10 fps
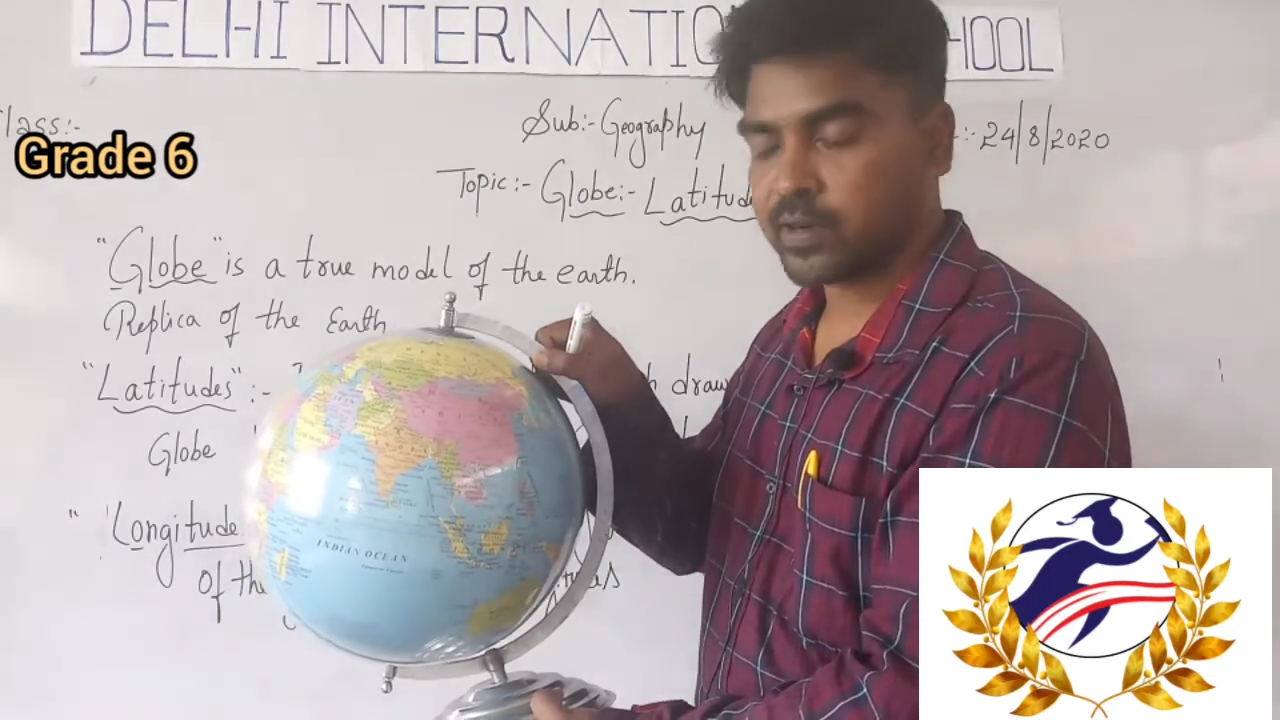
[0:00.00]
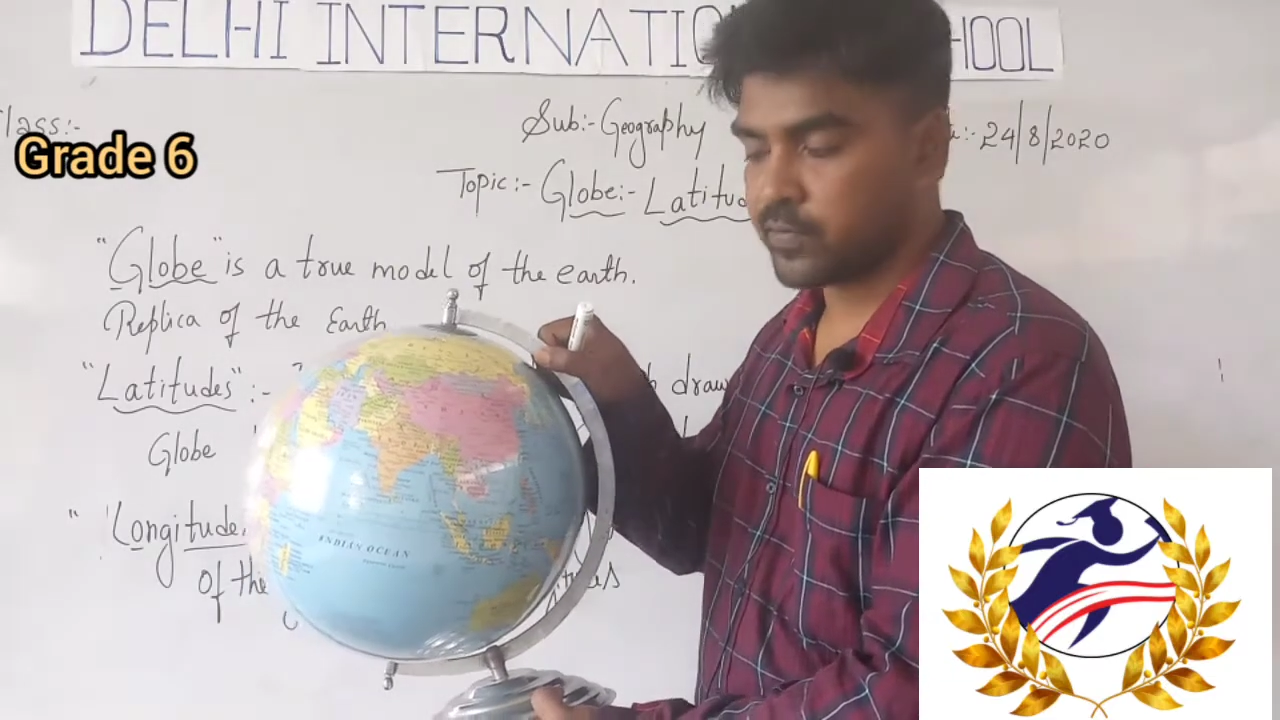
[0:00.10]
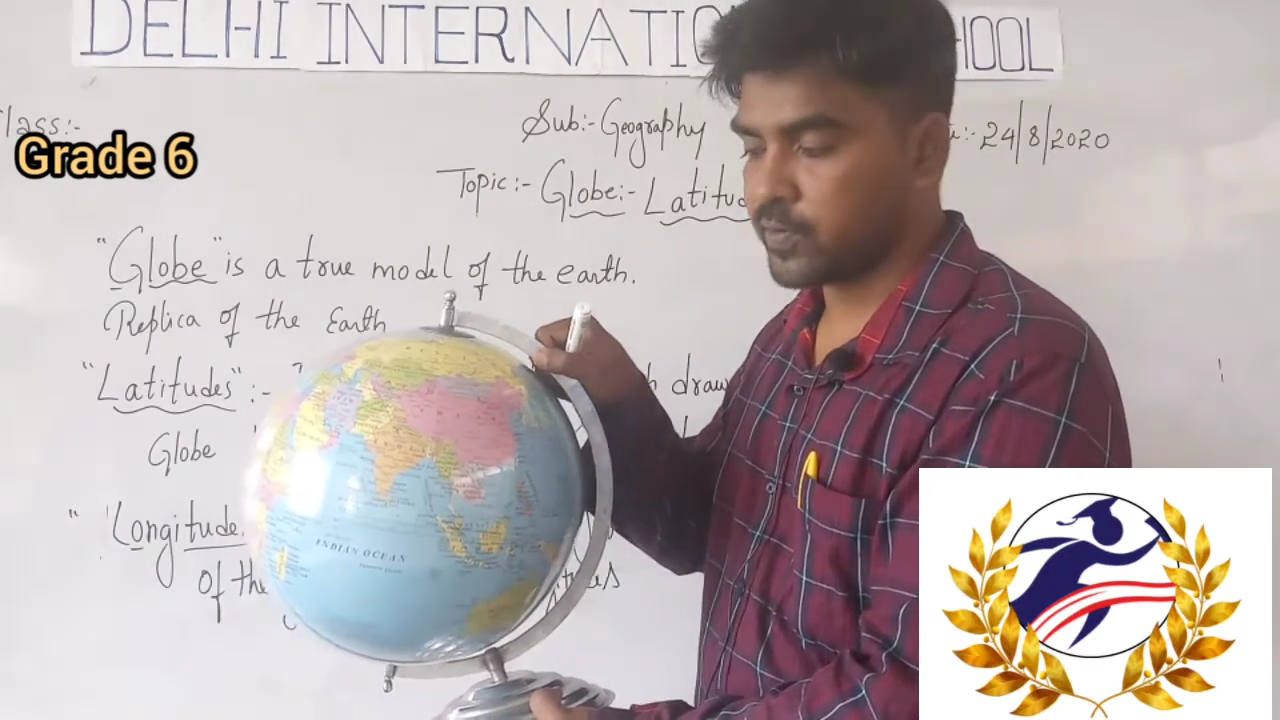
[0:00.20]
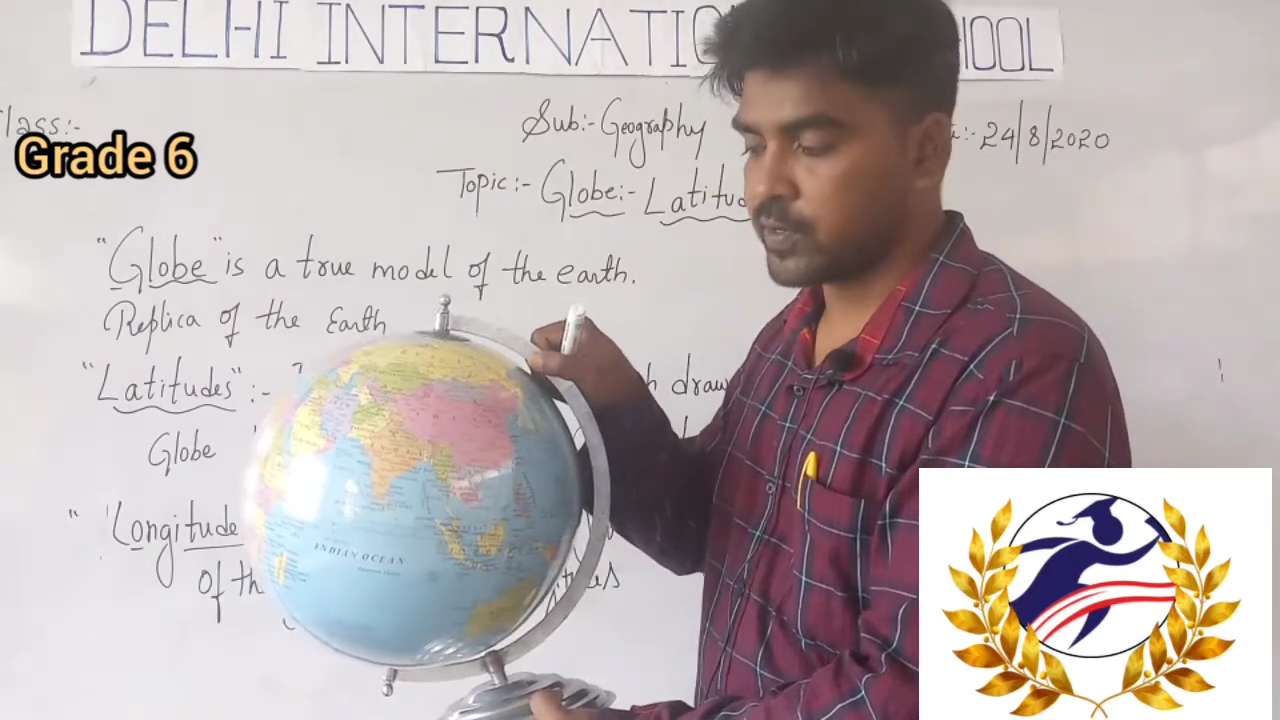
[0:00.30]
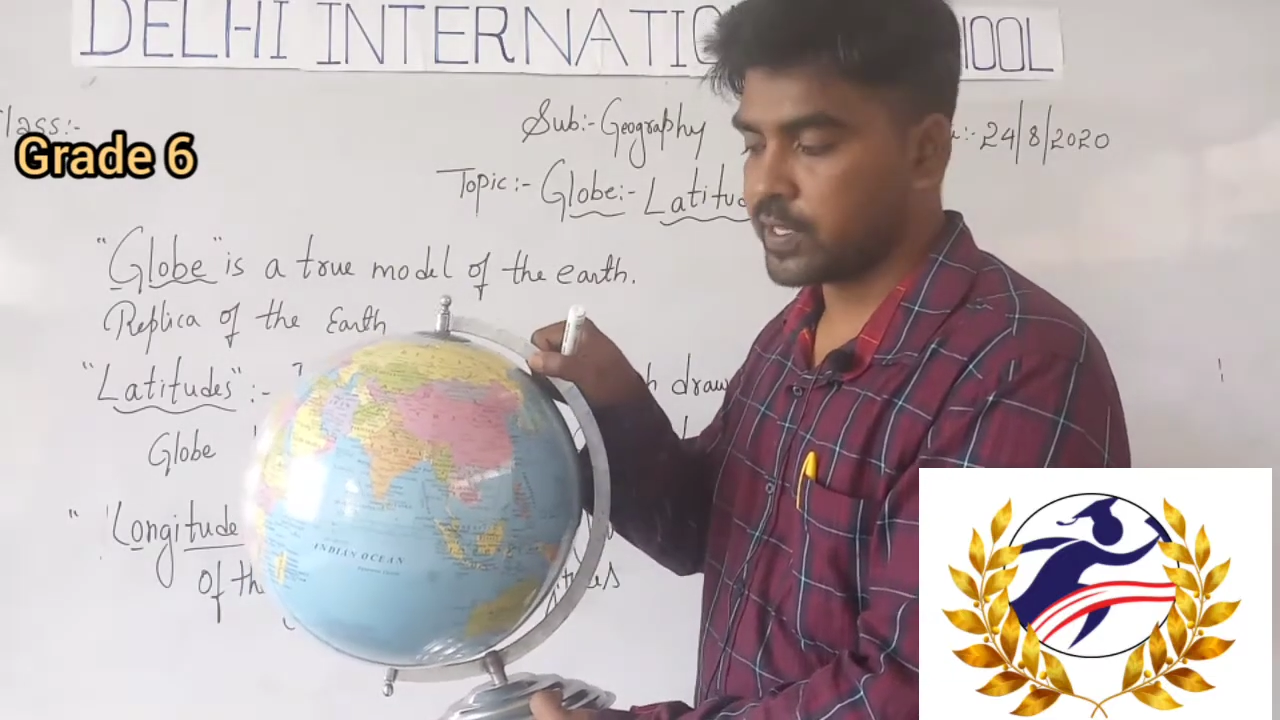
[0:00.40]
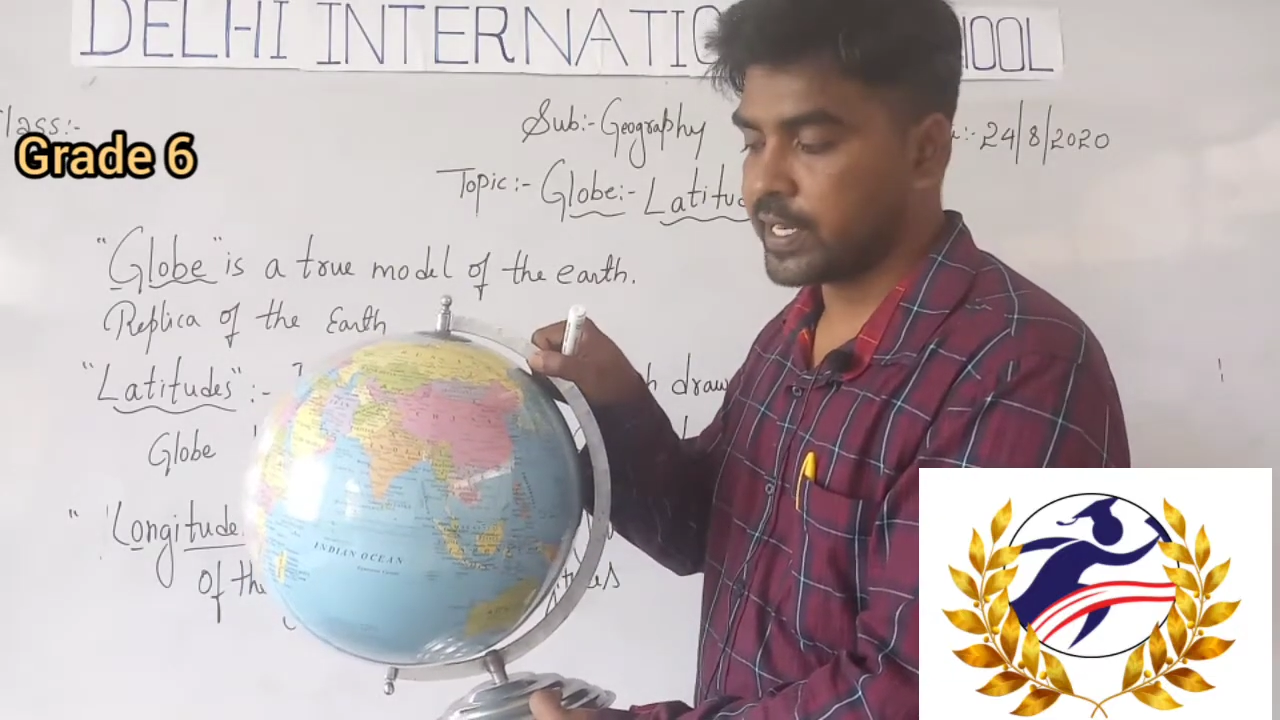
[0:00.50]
for the